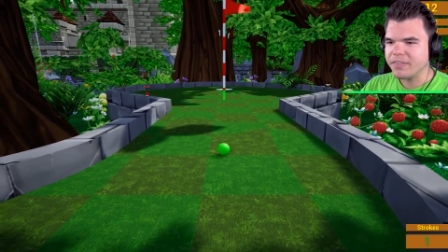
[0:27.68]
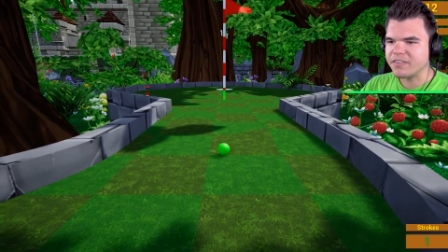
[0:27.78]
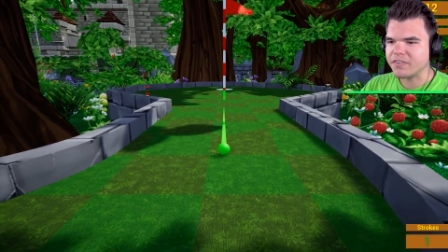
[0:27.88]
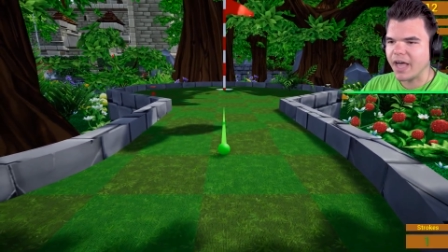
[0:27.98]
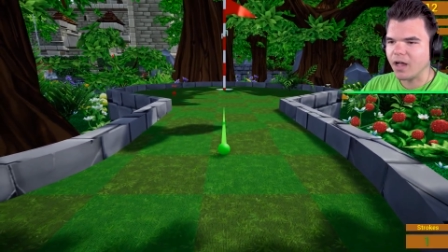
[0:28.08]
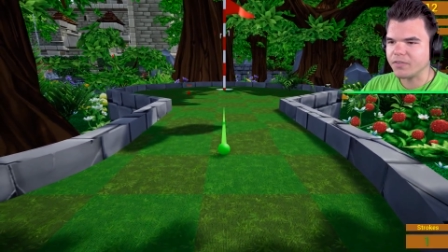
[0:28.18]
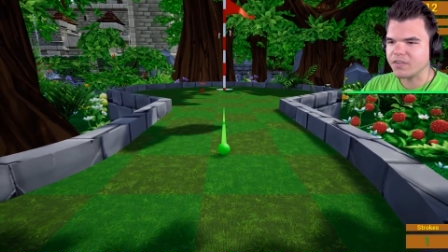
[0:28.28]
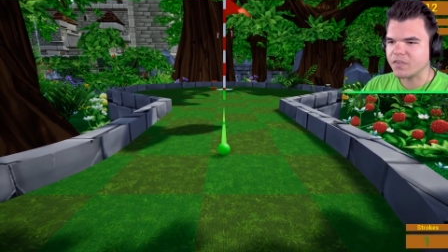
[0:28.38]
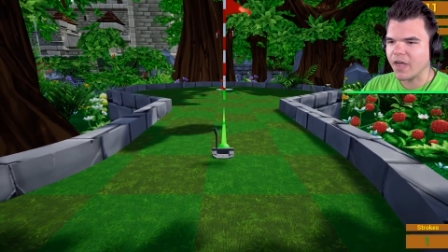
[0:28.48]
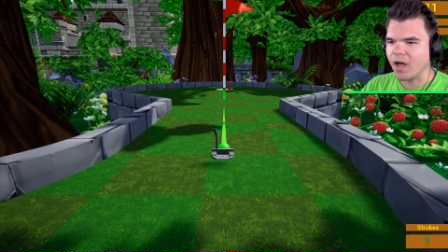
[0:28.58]
This is hell.
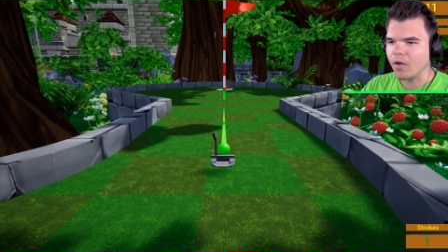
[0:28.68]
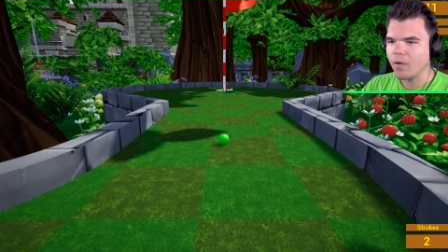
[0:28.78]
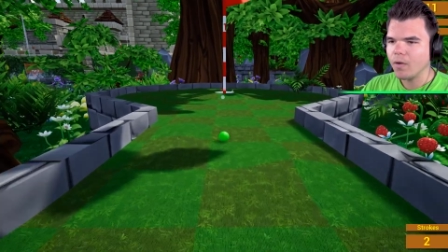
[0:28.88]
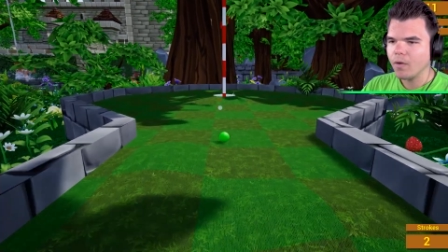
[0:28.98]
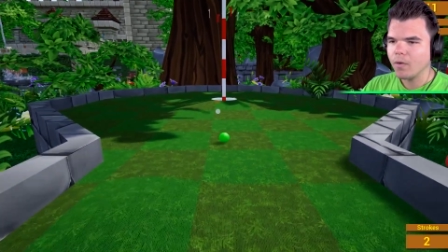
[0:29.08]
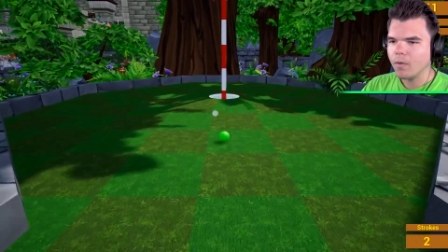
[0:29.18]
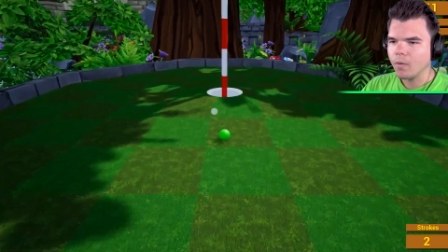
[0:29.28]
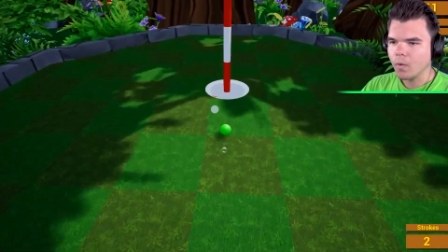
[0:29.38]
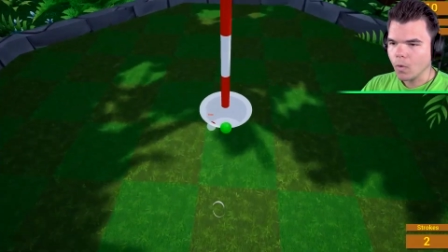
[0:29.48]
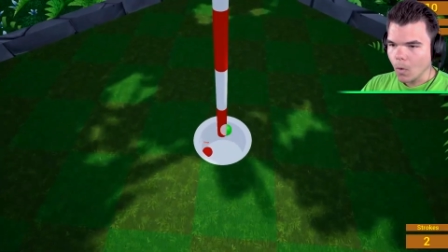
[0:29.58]
This wow, is hell. that was
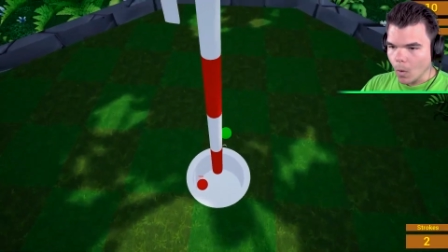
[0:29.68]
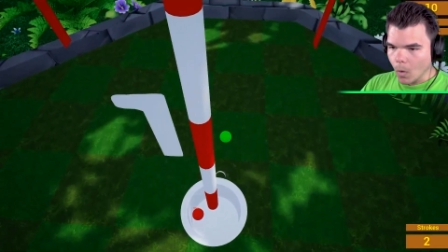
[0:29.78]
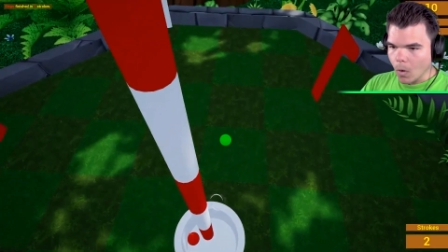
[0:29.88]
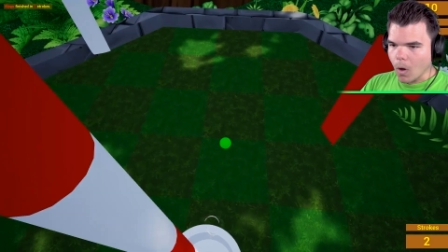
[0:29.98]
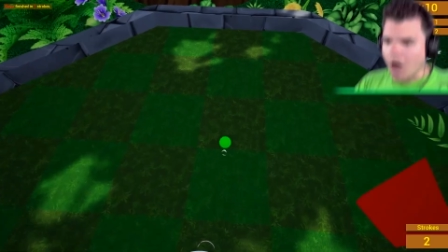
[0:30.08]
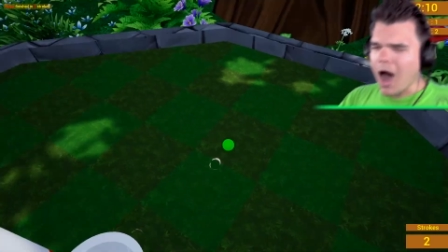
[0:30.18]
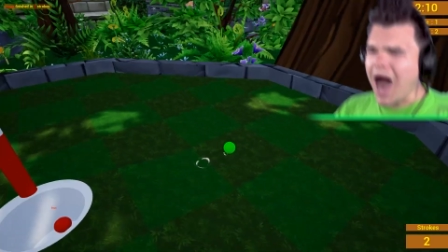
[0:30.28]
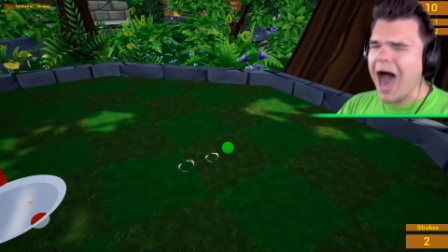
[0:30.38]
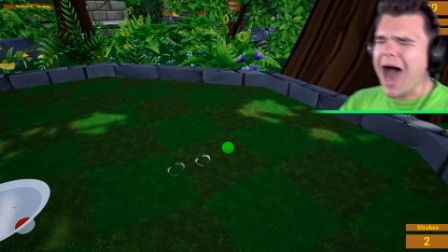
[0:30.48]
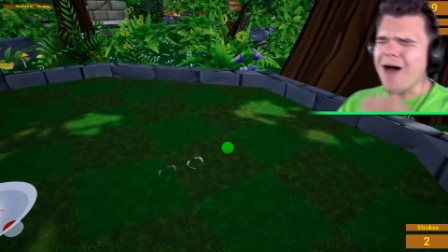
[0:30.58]
impressive actually. Got it in.
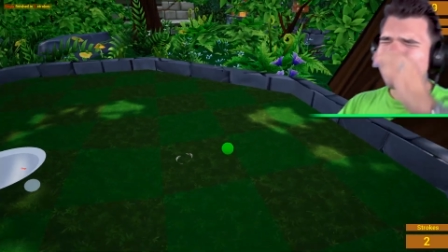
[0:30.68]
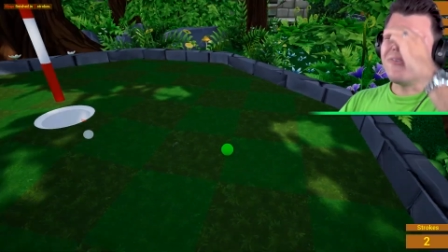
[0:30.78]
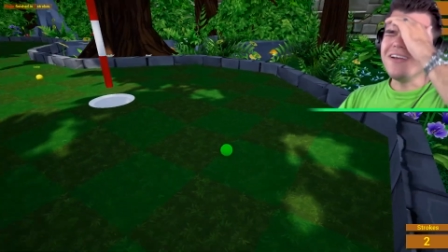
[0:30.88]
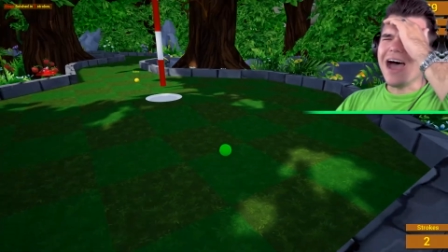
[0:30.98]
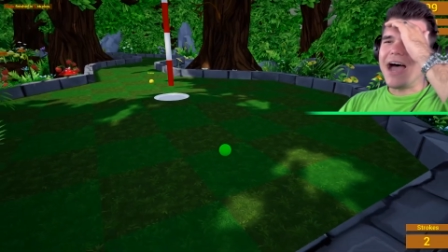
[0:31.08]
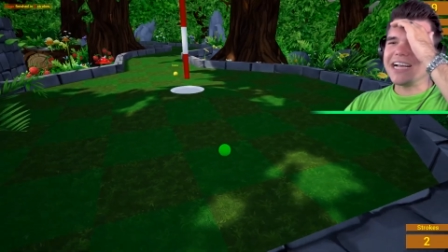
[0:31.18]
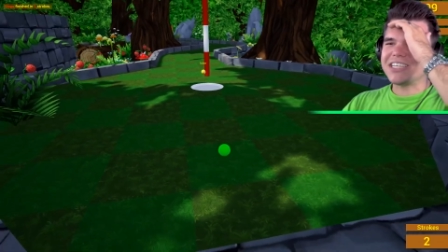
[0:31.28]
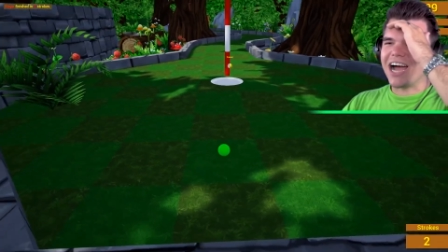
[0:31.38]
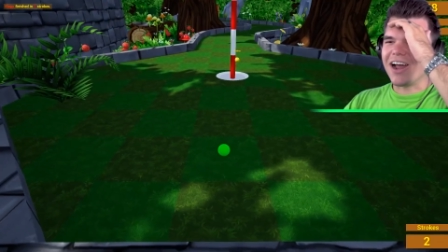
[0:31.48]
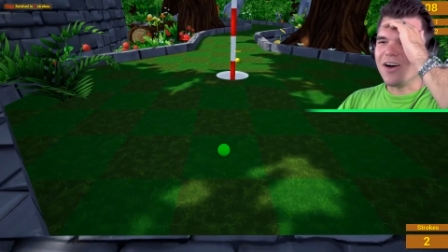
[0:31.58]
Oh no, I
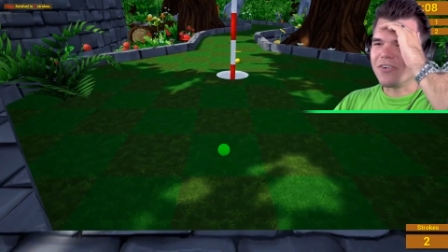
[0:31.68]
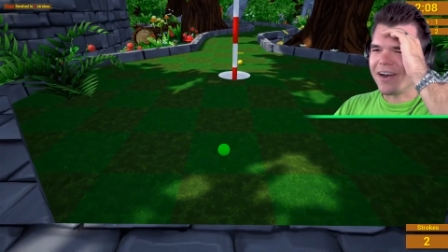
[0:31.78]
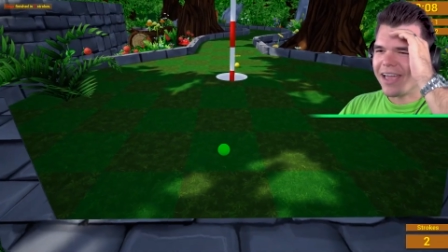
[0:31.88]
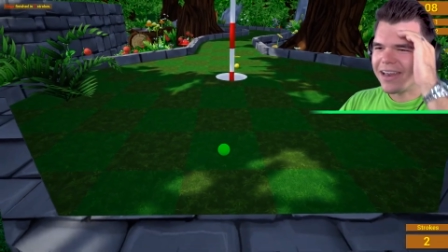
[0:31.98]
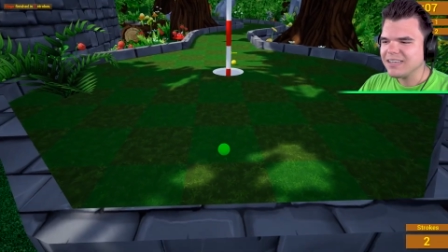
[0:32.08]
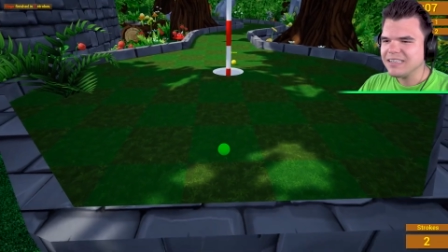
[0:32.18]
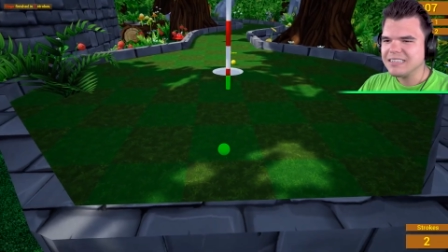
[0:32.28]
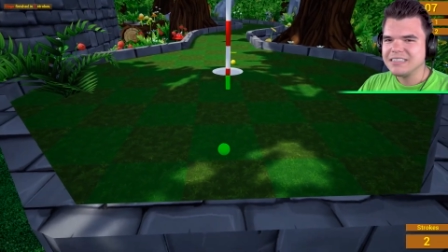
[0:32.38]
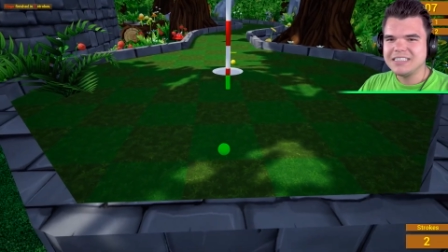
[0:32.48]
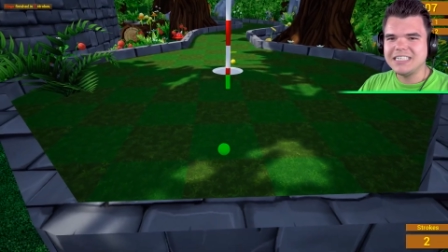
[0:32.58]
shot over it. Wait, it's a
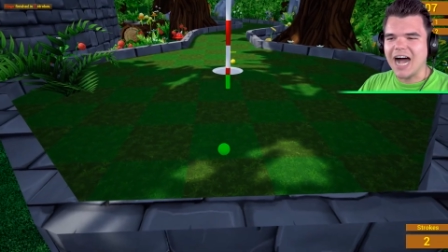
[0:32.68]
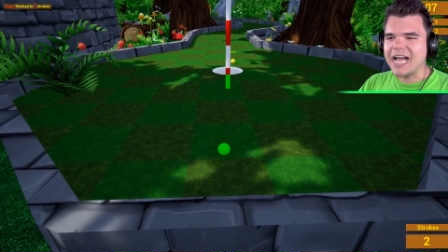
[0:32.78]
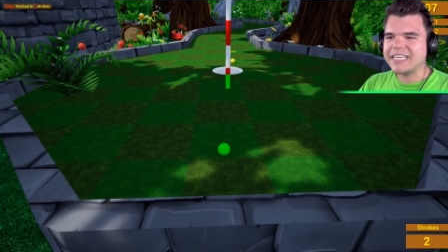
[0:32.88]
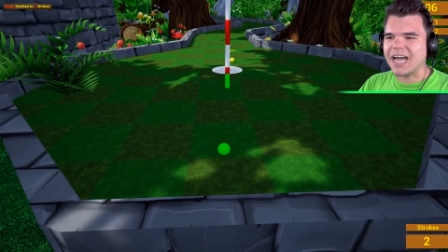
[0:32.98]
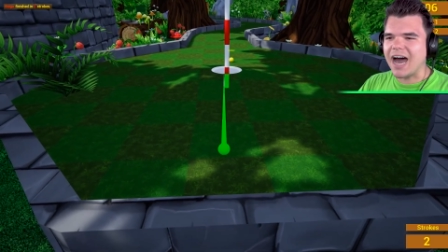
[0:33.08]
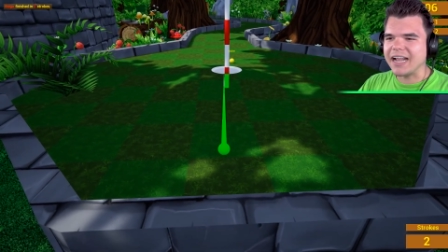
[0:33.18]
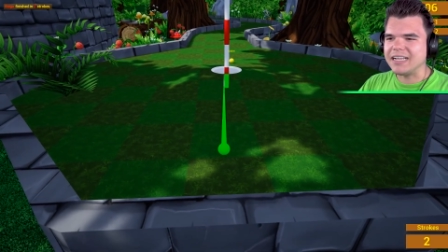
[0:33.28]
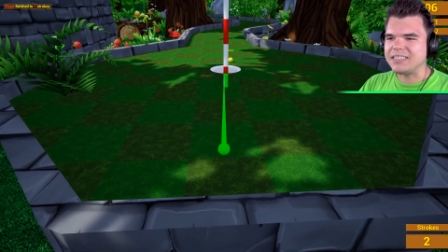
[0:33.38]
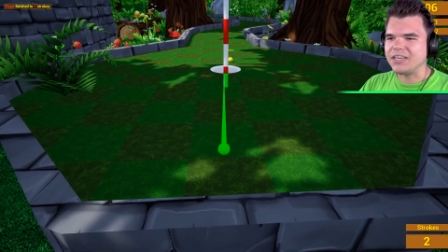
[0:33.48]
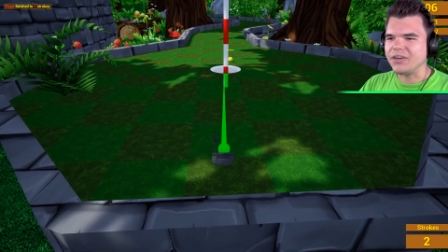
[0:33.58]
little bit. Of I got it
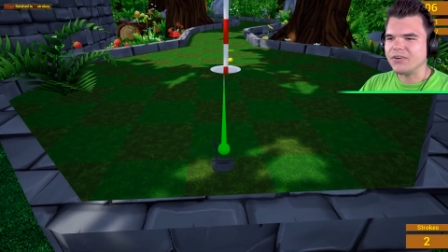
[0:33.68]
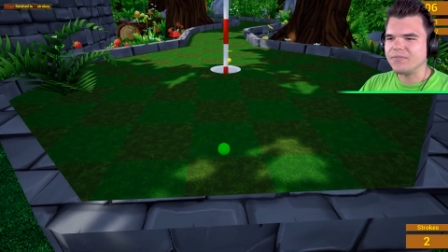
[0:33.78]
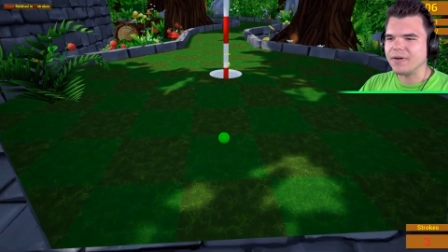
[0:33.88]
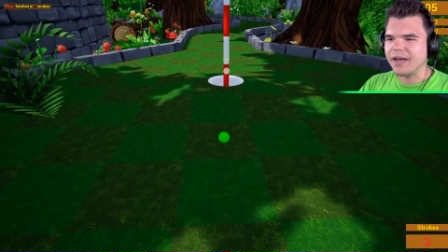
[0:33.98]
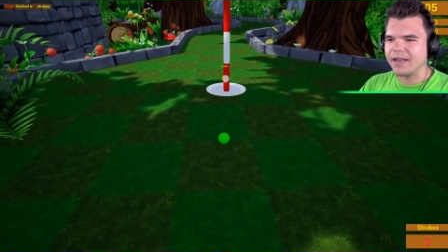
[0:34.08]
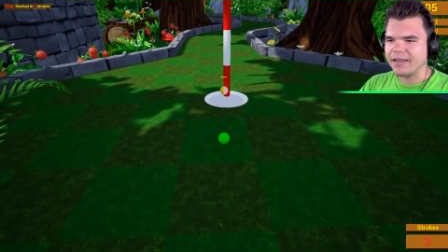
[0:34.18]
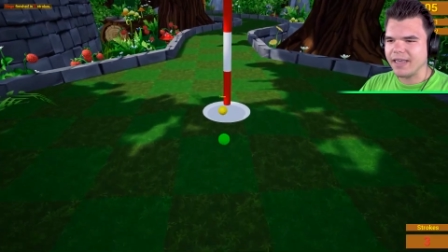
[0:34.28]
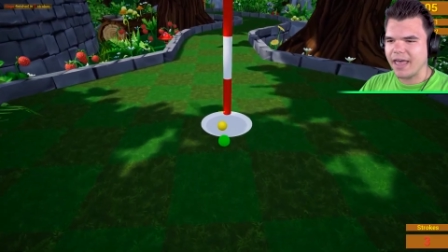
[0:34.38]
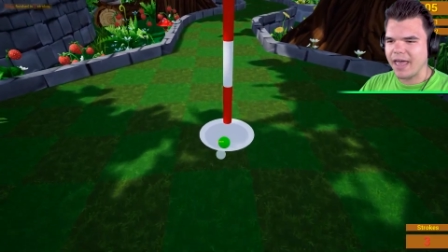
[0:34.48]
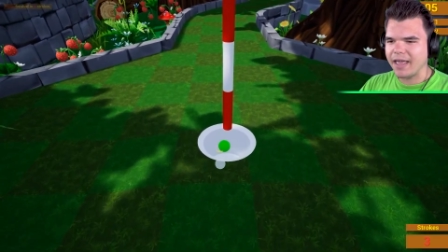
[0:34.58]
in two, but
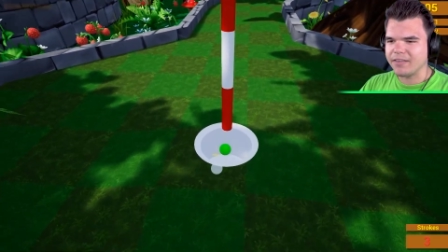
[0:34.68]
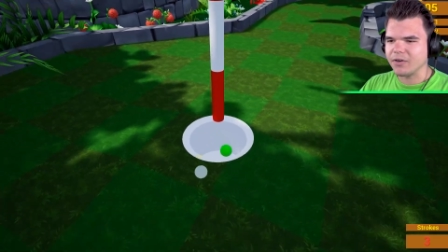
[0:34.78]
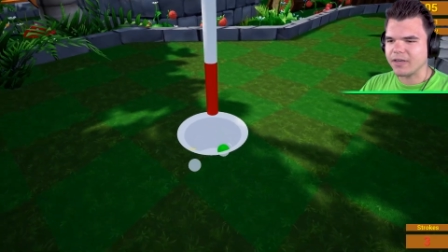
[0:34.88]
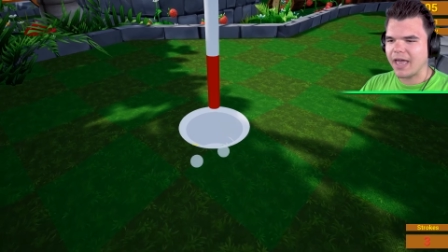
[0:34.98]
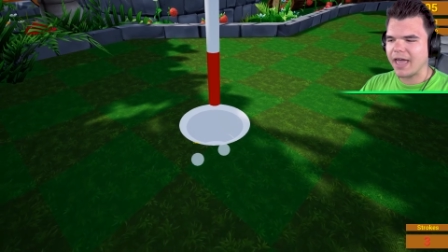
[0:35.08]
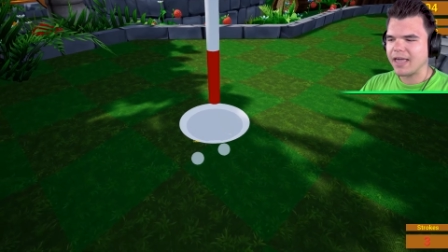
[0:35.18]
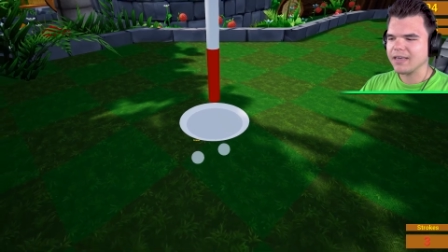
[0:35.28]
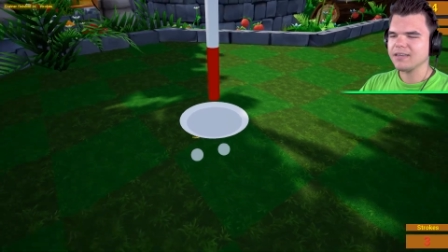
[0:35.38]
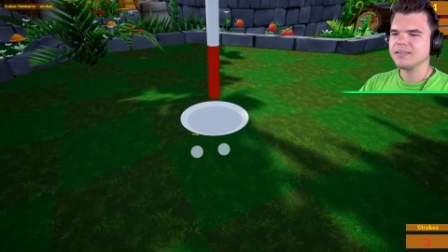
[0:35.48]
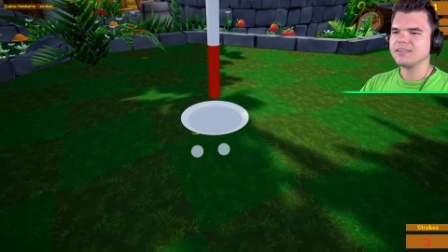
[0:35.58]
yeah, it's okay. It was
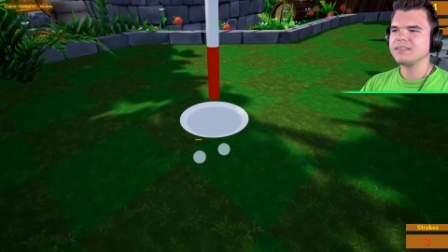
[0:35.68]
partial.